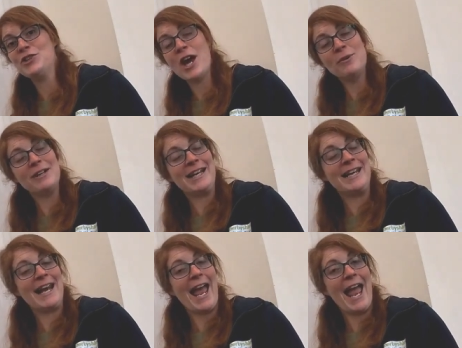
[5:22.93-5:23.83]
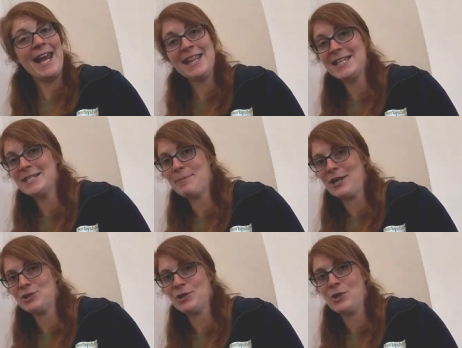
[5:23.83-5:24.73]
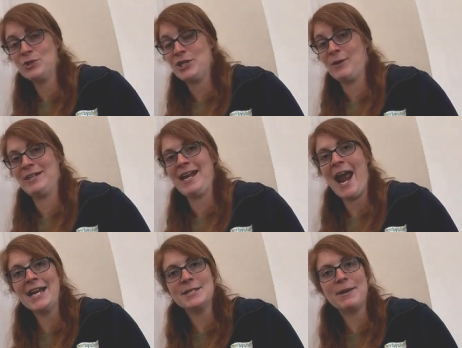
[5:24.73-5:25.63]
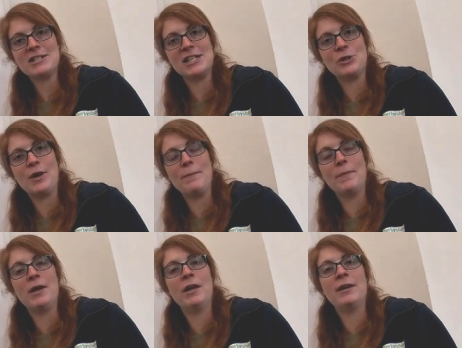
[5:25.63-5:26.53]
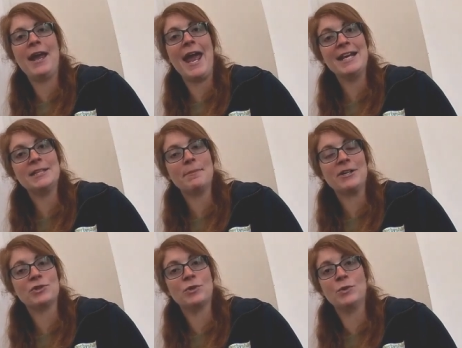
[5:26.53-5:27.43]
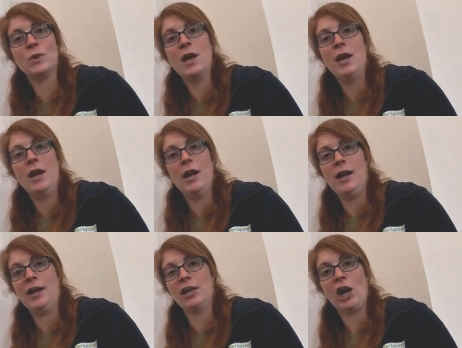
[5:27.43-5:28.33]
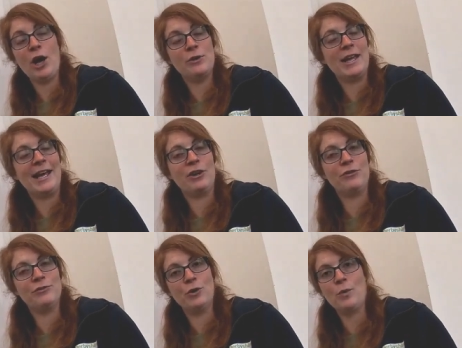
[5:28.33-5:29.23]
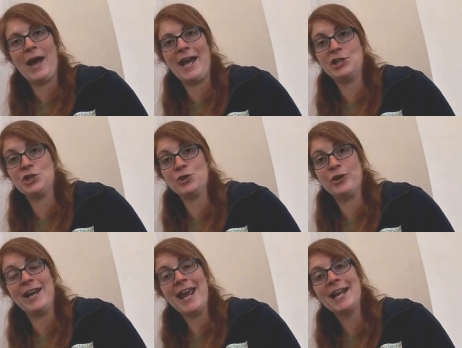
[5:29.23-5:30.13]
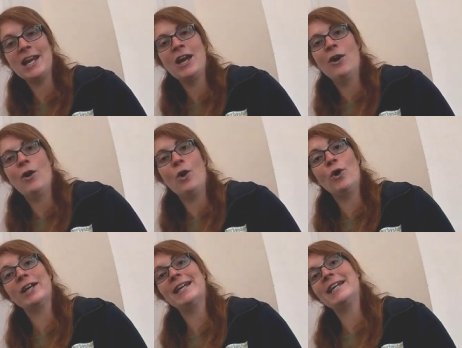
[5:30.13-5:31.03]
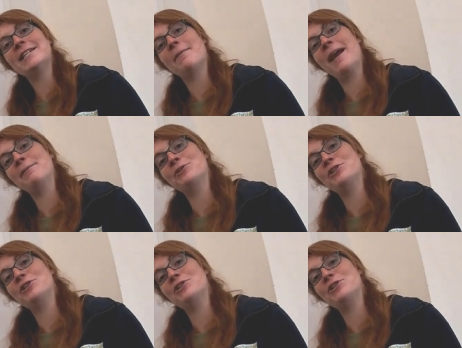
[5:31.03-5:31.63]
you don't need anything special, you don't need any special equipment, any special clothing or footwear to join in. All you need to be